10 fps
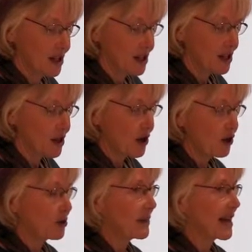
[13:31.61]
She
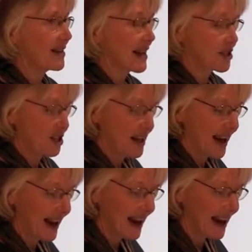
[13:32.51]
told me that she
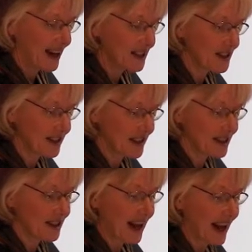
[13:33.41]
had
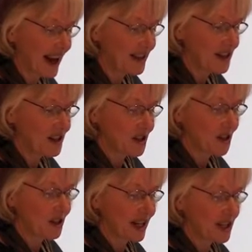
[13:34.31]
this
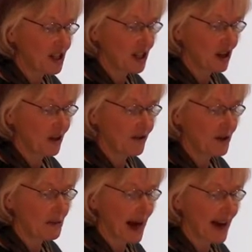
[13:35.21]
circulation goal for
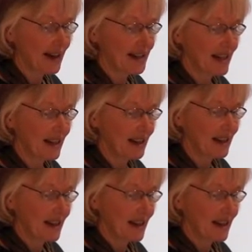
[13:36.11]
the magazine,